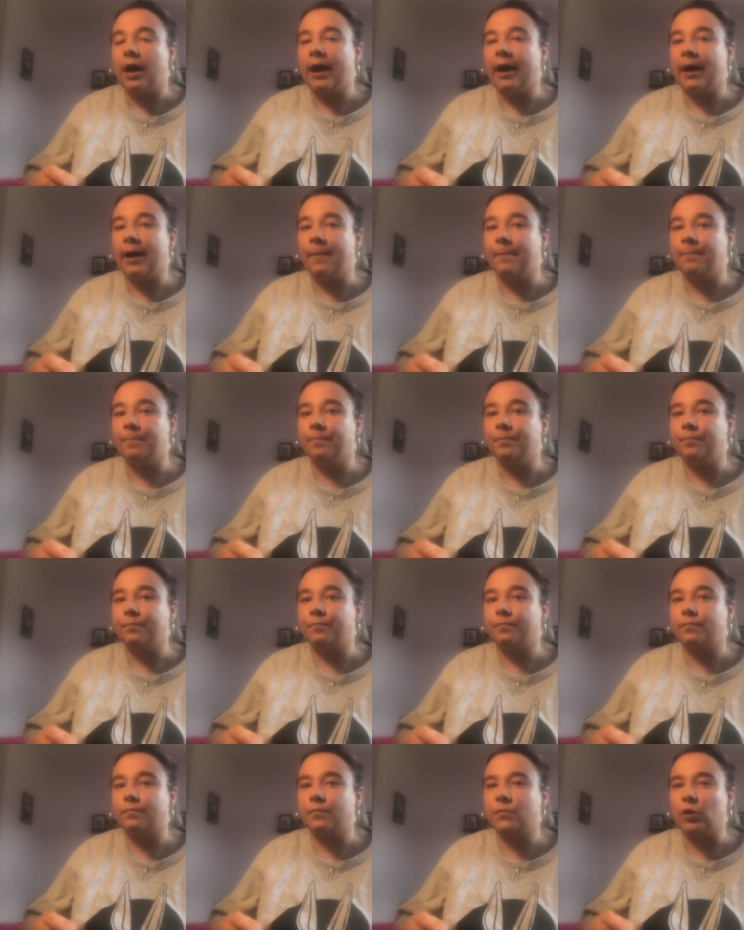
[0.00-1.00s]
Um,
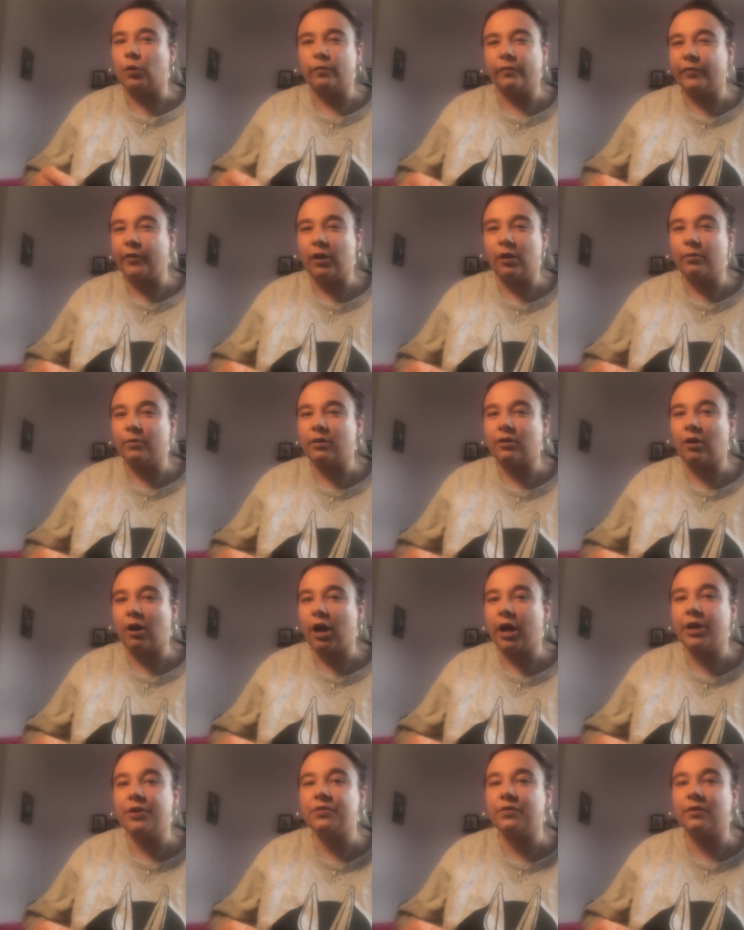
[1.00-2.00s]
don't follow the
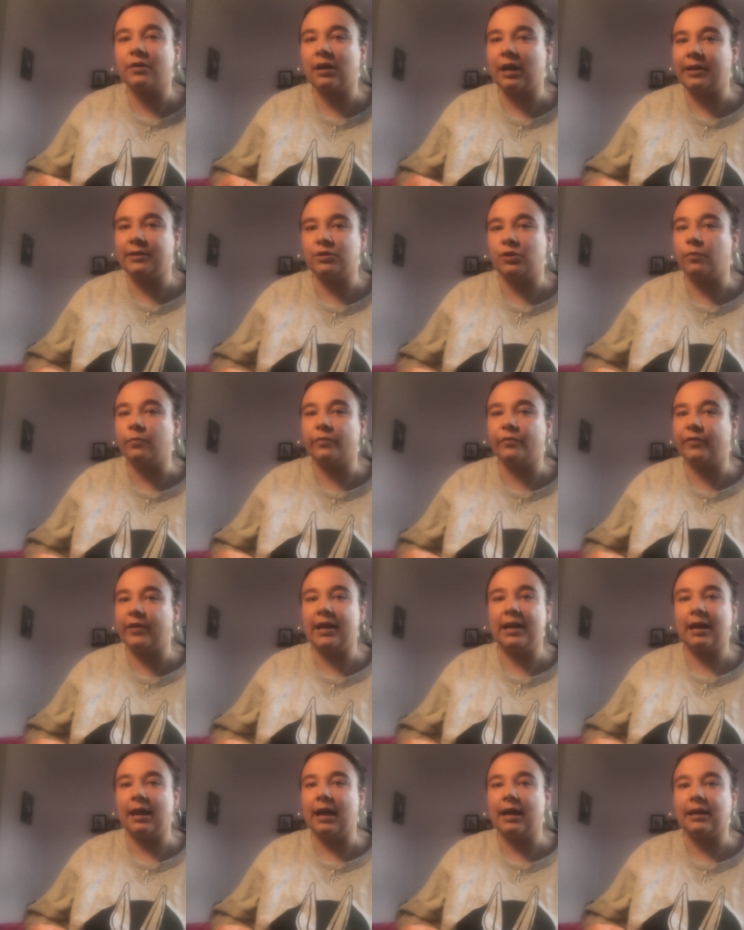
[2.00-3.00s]
crowd like don't
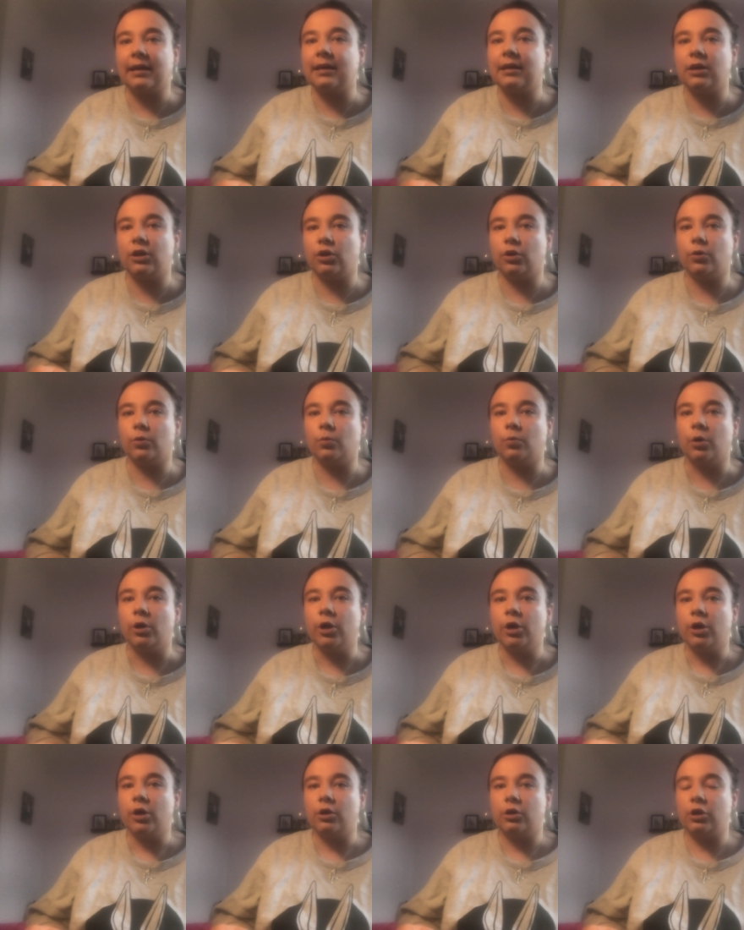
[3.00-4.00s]
feel like you know
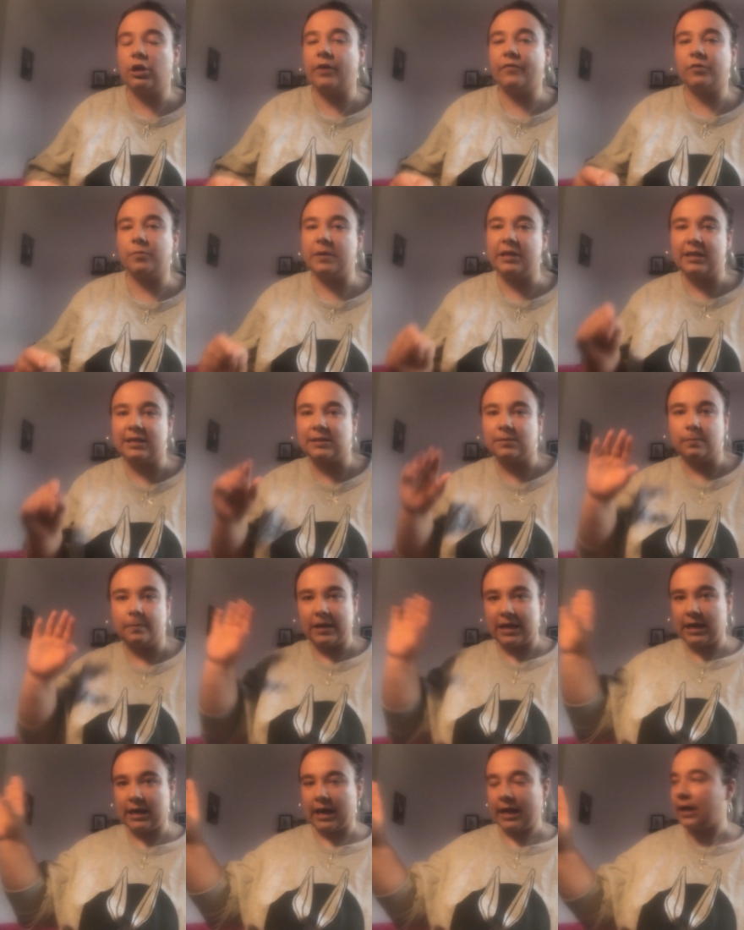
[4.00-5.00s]
you have to be this
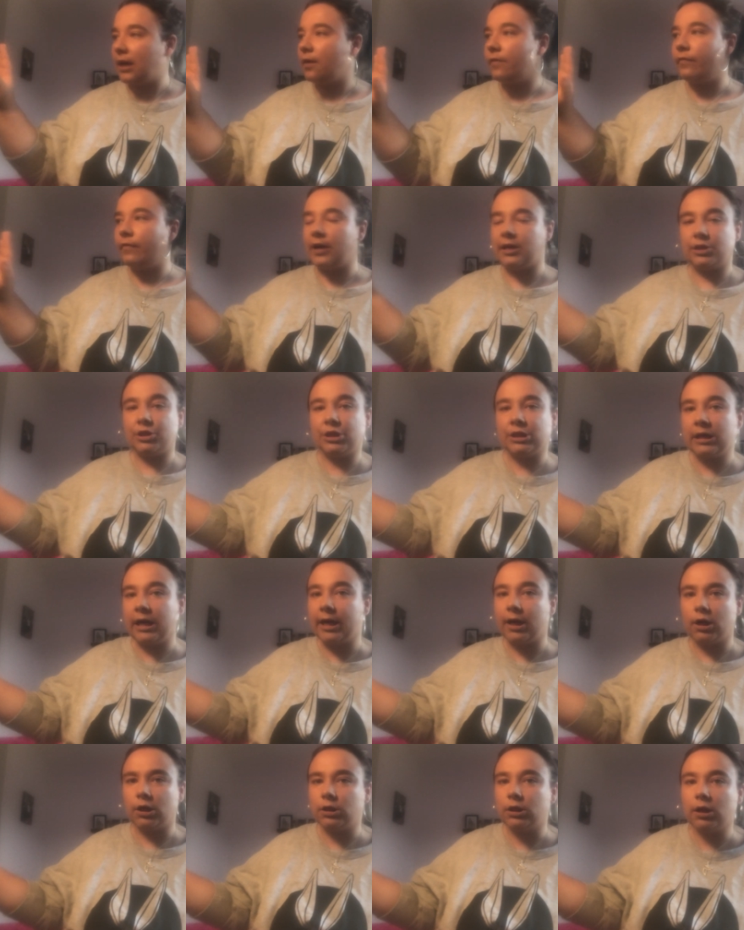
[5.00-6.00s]
big like fashion
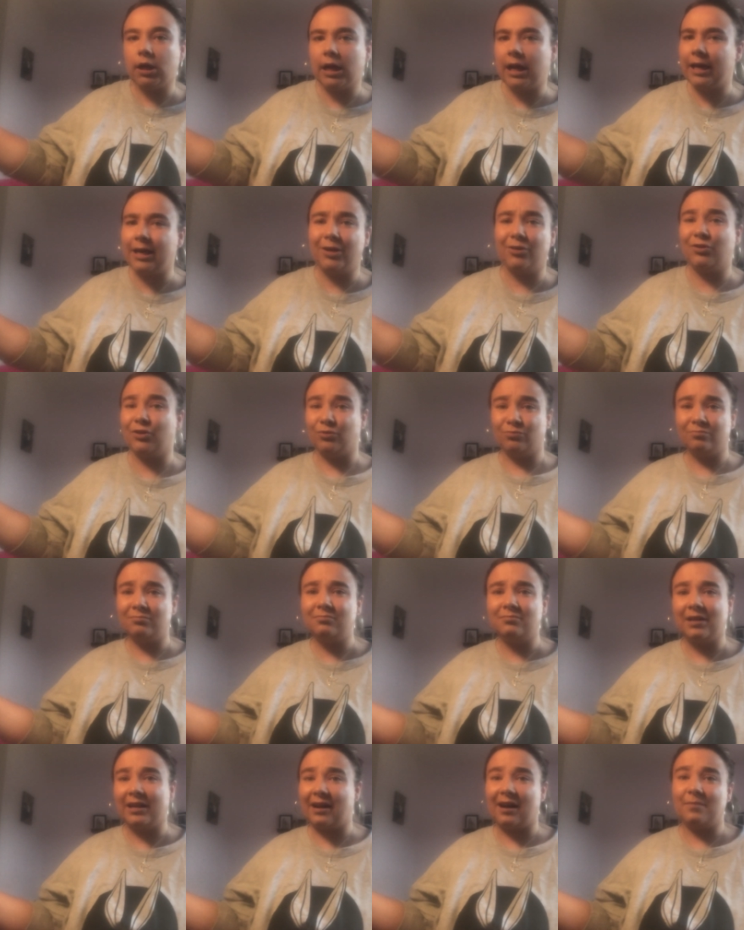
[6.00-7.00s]
icon like you don't
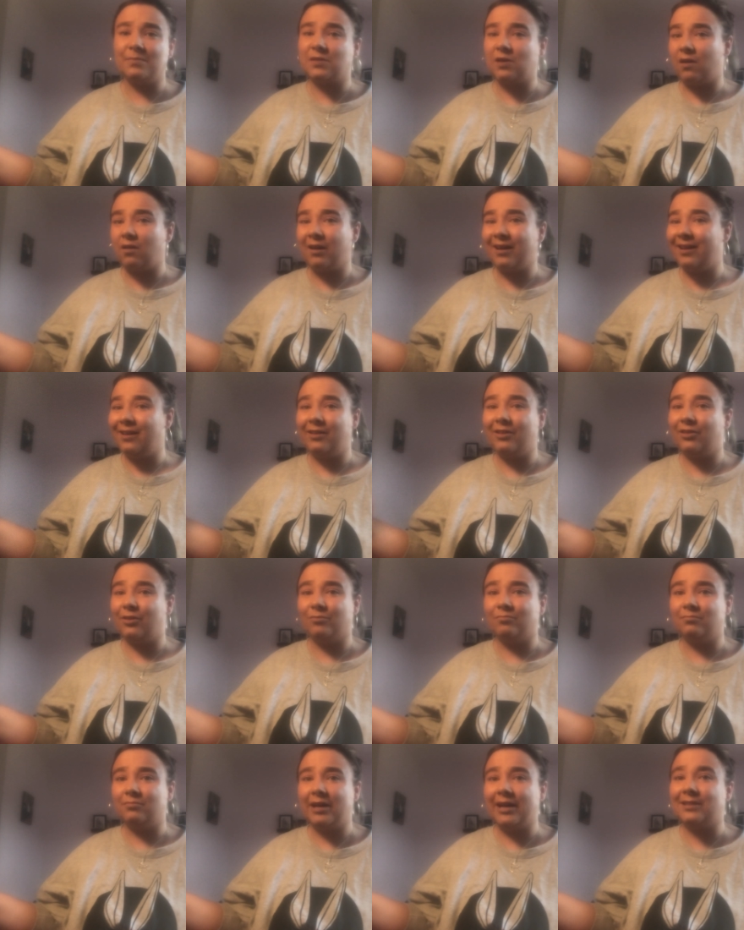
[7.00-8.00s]
like i'm sorry you
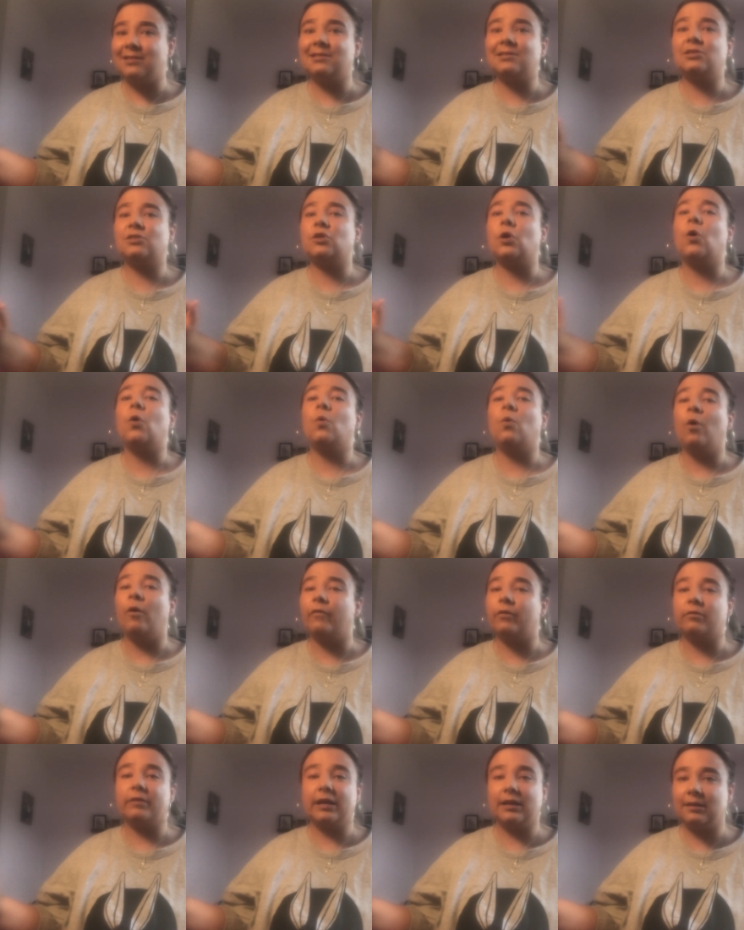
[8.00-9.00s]
don't it's so
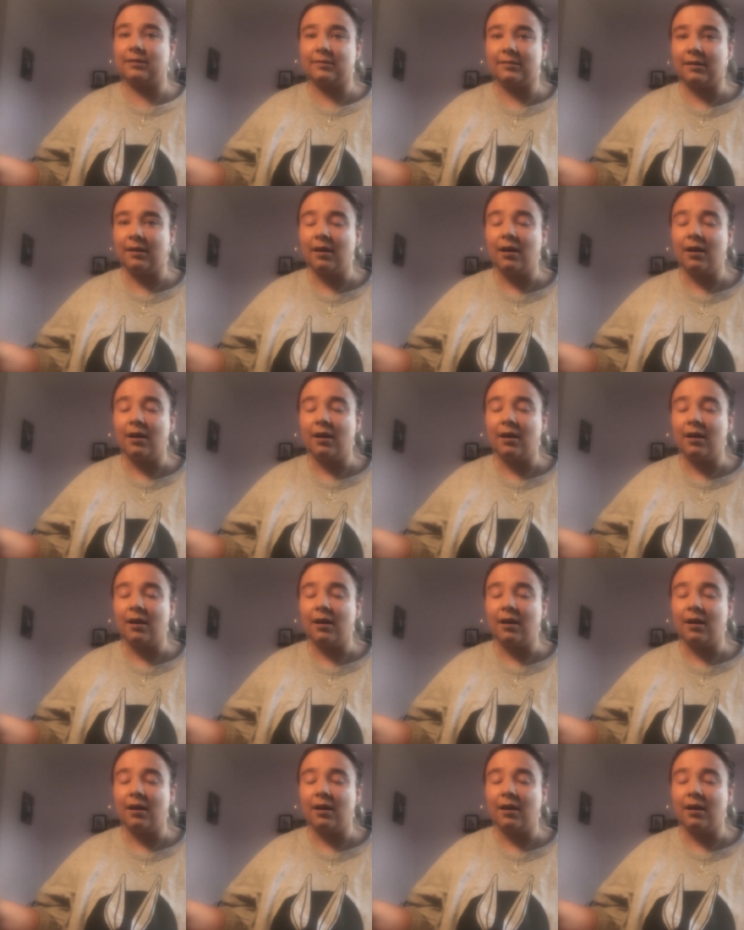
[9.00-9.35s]
overrated